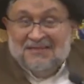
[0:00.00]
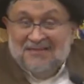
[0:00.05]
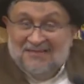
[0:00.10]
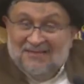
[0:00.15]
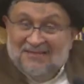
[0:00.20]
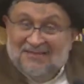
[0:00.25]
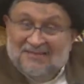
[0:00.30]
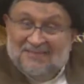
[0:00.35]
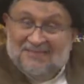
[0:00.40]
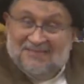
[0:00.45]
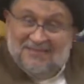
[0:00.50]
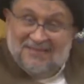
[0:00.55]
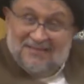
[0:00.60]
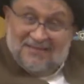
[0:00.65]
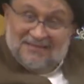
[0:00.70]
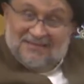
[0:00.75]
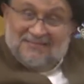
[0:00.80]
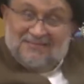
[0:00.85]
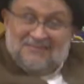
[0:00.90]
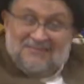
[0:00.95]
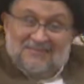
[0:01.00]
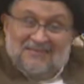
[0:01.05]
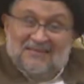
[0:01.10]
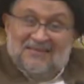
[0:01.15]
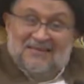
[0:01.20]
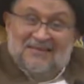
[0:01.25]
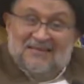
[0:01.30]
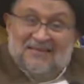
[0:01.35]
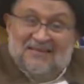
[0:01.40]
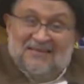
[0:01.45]
Yes.
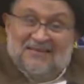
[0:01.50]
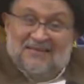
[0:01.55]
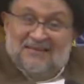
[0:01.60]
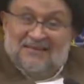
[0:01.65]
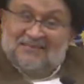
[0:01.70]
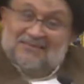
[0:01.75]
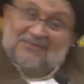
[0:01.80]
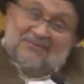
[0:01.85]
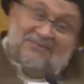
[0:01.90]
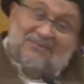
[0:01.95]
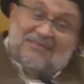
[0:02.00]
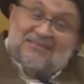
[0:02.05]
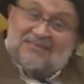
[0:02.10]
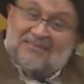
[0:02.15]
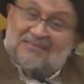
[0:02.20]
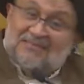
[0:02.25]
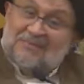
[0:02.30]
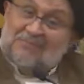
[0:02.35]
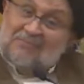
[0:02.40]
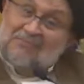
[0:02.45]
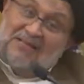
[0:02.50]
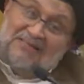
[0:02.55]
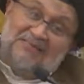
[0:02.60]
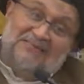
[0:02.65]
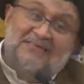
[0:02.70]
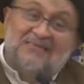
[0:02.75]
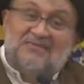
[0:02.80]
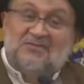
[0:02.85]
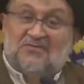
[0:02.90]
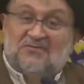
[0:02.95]
So this is the
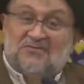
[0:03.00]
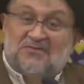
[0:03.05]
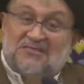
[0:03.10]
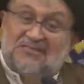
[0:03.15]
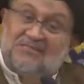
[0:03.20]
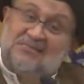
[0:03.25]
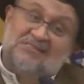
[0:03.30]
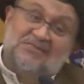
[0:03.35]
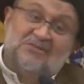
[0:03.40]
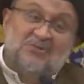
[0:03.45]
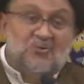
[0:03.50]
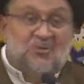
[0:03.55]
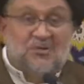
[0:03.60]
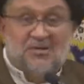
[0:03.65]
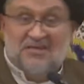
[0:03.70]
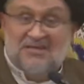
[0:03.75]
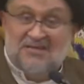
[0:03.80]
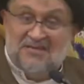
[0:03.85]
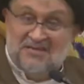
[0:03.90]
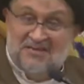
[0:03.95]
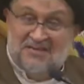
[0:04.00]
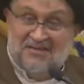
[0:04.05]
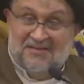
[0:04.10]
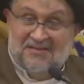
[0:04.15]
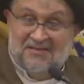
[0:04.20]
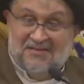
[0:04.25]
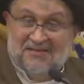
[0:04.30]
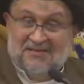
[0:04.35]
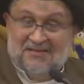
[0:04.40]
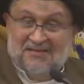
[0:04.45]
message of this story.
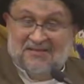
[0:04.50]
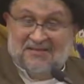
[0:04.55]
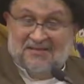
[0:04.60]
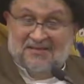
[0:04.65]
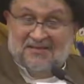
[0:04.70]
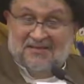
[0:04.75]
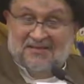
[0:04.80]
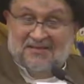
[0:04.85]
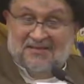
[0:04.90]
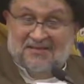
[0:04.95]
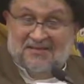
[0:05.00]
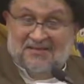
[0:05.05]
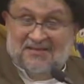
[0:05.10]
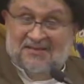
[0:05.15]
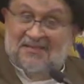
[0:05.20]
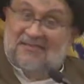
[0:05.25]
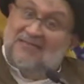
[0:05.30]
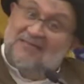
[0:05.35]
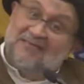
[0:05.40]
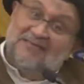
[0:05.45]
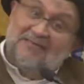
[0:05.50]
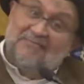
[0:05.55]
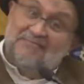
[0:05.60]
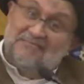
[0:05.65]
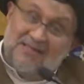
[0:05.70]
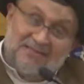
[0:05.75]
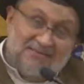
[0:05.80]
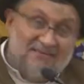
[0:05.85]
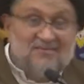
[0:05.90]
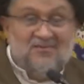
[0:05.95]
This is the
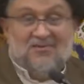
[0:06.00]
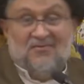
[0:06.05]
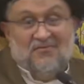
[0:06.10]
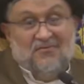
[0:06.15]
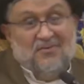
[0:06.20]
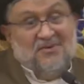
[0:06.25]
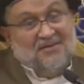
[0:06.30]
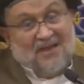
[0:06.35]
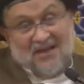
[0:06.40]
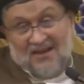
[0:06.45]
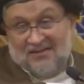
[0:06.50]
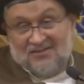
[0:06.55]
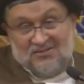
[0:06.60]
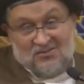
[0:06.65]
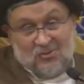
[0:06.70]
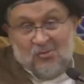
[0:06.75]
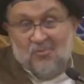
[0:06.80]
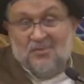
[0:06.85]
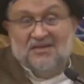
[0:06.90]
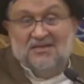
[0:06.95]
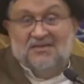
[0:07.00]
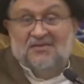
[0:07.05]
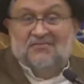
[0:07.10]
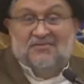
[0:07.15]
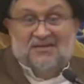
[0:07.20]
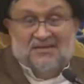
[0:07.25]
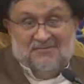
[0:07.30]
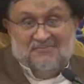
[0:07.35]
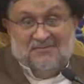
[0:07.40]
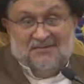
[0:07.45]
message of this. I had so many
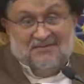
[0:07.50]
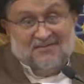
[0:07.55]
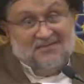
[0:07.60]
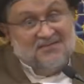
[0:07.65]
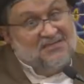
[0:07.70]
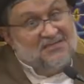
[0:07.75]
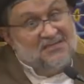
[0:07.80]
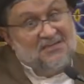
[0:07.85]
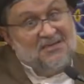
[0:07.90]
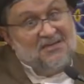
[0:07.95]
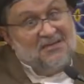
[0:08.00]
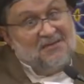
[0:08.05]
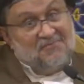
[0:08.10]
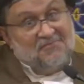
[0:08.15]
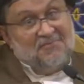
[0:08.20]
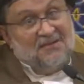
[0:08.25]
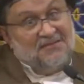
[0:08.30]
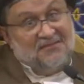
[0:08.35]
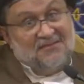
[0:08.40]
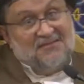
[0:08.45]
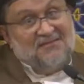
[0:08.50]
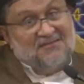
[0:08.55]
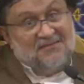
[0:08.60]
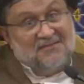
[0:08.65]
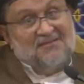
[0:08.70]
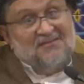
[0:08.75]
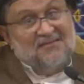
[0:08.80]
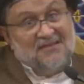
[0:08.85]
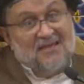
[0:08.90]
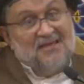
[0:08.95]
different messages, but this is
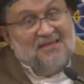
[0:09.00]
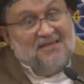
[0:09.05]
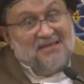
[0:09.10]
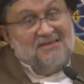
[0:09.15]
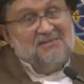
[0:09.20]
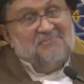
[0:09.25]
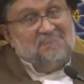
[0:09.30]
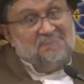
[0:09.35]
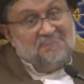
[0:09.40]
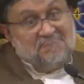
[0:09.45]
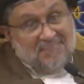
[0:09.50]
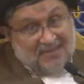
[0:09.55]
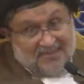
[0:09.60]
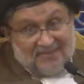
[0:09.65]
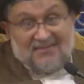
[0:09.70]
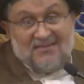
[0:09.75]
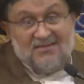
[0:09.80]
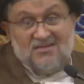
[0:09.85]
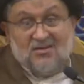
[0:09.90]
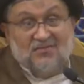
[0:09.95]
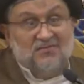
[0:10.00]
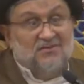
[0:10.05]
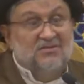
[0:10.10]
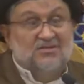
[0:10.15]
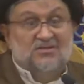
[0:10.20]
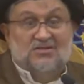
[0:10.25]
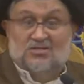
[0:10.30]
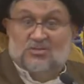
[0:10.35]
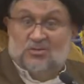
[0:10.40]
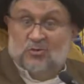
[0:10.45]
the message of this
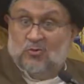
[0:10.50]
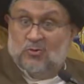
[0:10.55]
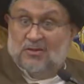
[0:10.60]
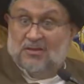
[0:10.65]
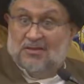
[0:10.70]
story.